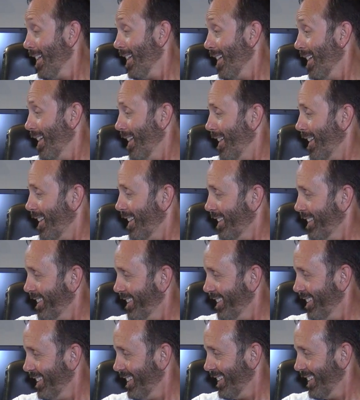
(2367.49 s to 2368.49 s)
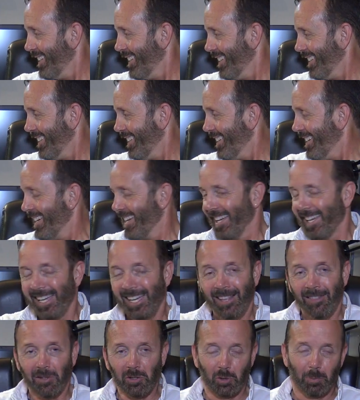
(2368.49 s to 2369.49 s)
Uh,
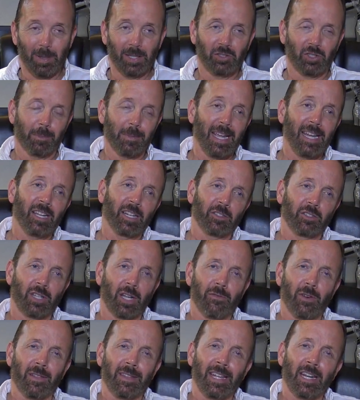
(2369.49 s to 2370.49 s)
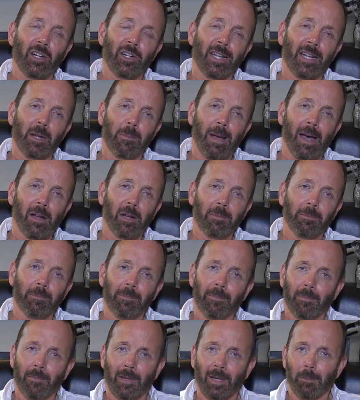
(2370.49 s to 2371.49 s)
there's been some negative stuff on the internet about him,
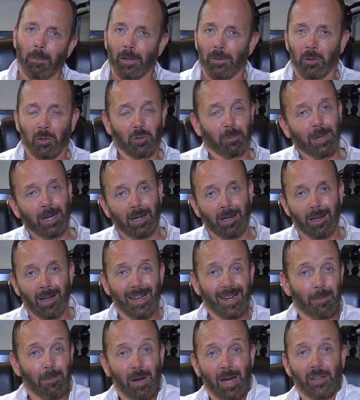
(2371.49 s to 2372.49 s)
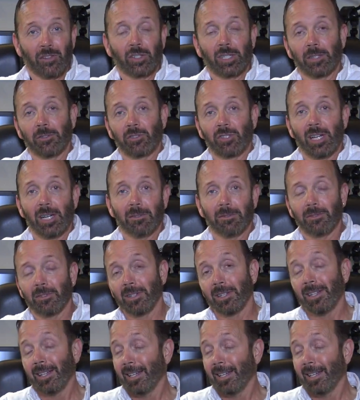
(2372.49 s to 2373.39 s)
but there's been a lot of positive stuff.